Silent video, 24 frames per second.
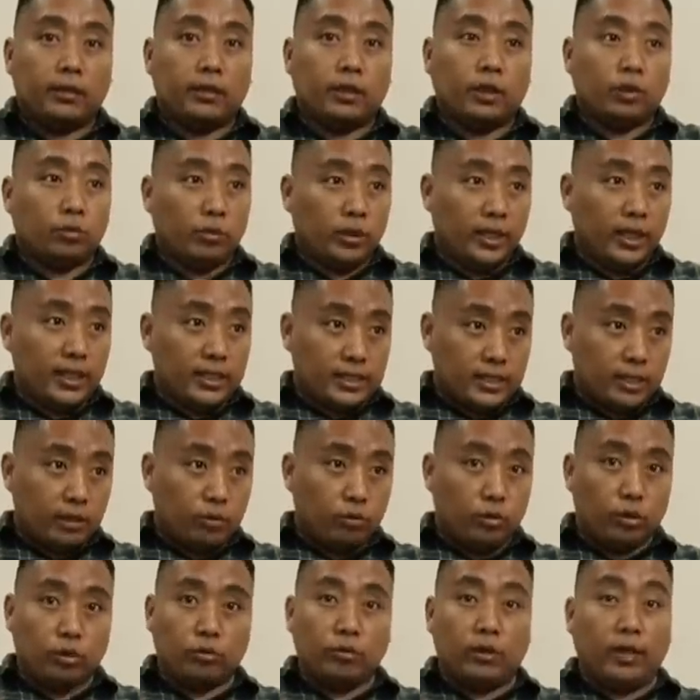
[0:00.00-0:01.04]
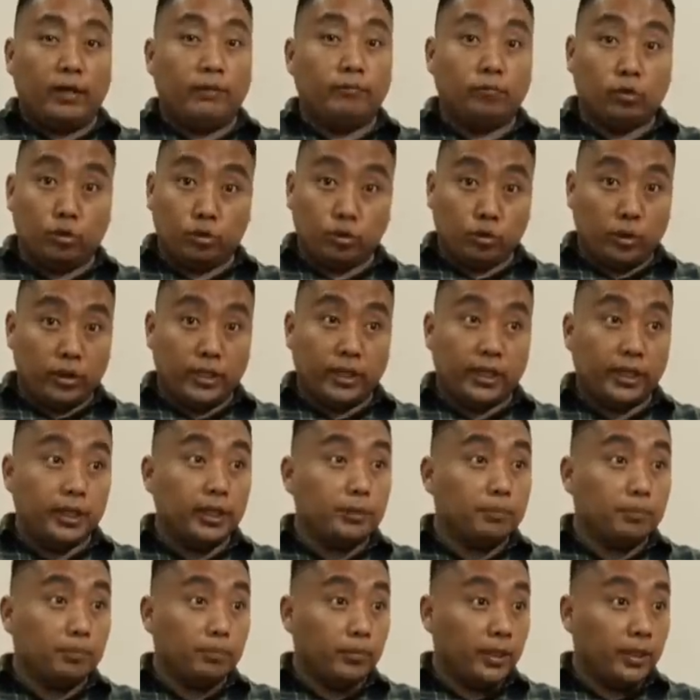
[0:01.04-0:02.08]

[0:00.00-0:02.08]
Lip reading: It yes, I am not joining any